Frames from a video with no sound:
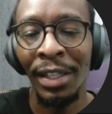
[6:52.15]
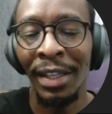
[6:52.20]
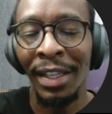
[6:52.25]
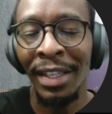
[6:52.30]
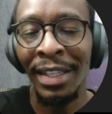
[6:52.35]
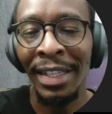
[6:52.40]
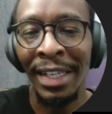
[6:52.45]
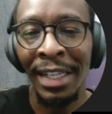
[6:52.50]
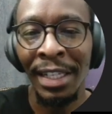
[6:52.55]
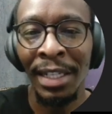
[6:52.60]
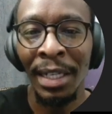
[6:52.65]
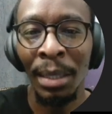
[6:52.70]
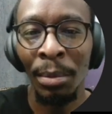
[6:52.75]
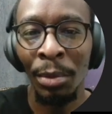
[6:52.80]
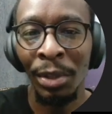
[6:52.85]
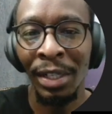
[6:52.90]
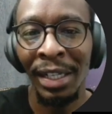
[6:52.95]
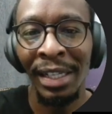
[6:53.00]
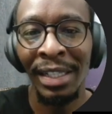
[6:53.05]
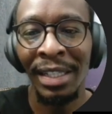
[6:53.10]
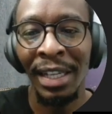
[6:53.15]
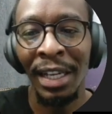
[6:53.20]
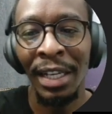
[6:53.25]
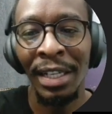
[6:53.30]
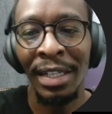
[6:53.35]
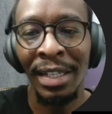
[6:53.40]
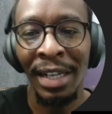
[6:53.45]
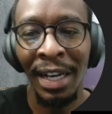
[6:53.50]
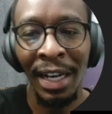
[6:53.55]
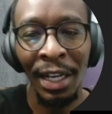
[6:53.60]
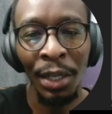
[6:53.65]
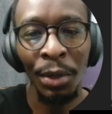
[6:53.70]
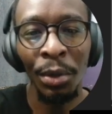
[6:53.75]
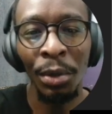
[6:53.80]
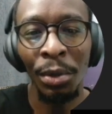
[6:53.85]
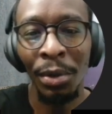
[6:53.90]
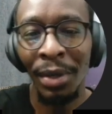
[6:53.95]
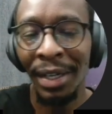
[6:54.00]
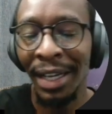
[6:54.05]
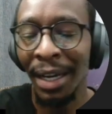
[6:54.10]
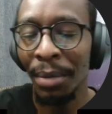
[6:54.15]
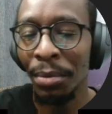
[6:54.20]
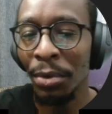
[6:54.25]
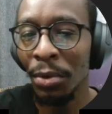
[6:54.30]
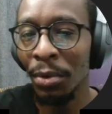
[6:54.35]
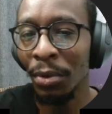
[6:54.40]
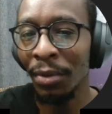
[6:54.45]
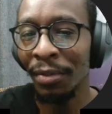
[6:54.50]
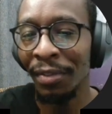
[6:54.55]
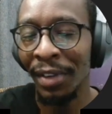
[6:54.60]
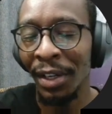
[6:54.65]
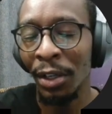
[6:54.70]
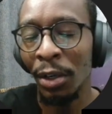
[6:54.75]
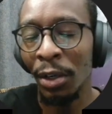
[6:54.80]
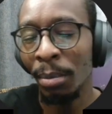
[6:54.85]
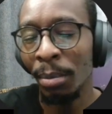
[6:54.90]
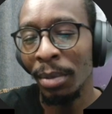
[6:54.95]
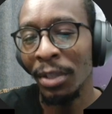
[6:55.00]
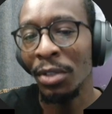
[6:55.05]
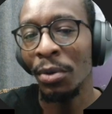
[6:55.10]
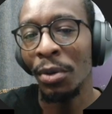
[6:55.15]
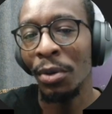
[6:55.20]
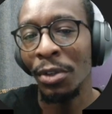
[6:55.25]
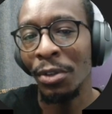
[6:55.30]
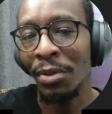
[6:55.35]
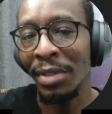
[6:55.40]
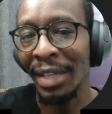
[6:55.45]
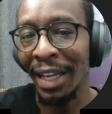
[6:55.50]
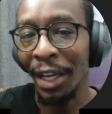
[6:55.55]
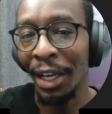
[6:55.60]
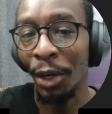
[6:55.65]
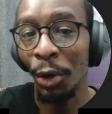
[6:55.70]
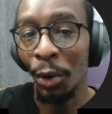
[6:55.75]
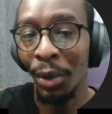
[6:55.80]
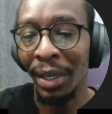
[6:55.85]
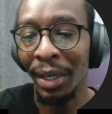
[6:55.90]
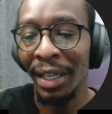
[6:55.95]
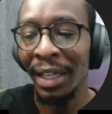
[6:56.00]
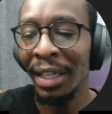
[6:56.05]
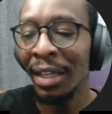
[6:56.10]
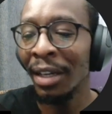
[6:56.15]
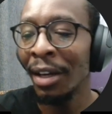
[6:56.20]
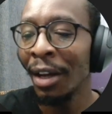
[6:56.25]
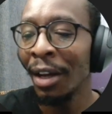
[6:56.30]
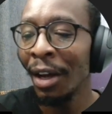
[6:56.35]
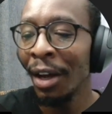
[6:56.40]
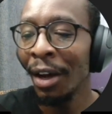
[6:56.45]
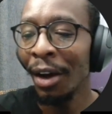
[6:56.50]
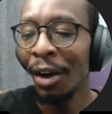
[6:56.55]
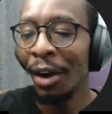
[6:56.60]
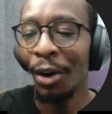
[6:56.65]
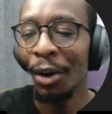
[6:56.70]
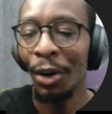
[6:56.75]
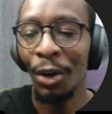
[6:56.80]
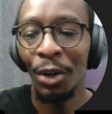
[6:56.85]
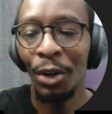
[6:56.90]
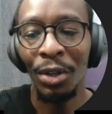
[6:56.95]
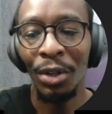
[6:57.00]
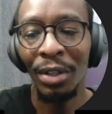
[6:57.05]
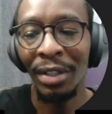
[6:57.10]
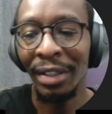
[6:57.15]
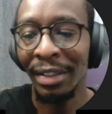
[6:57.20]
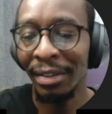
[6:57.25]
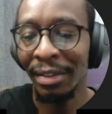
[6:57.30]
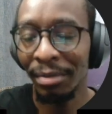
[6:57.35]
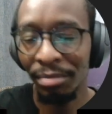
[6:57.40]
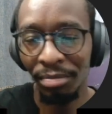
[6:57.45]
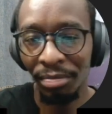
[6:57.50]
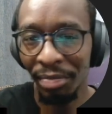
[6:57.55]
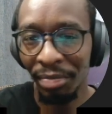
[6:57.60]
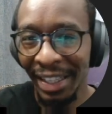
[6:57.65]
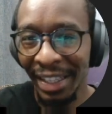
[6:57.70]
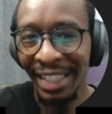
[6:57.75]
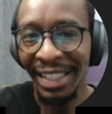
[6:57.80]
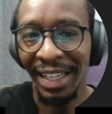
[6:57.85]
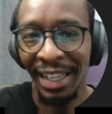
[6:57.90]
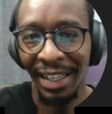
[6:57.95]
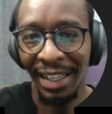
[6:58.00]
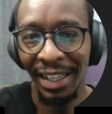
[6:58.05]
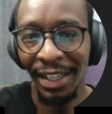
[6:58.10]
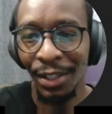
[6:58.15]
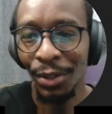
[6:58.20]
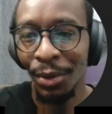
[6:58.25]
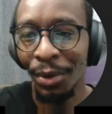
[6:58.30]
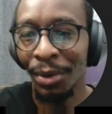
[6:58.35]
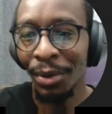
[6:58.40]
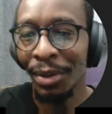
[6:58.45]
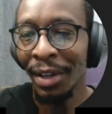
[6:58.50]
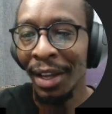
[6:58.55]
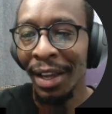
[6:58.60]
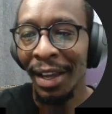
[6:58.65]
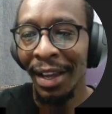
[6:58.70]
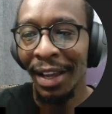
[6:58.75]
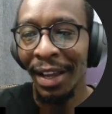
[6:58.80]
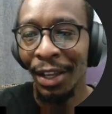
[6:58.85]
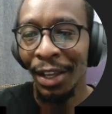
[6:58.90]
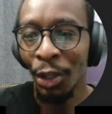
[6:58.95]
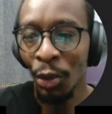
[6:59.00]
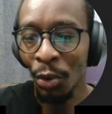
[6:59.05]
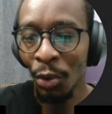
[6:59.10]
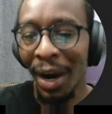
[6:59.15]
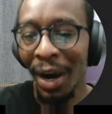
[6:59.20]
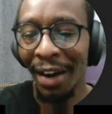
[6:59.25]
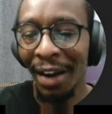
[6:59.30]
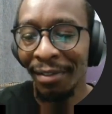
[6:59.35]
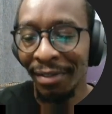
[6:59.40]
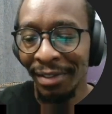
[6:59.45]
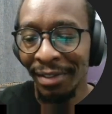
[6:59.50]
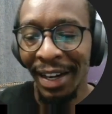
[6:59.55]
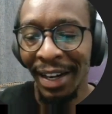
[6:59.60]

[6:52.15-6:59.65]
These reasoning models are really good when it comes to very complex questions like coding or things like that. So you have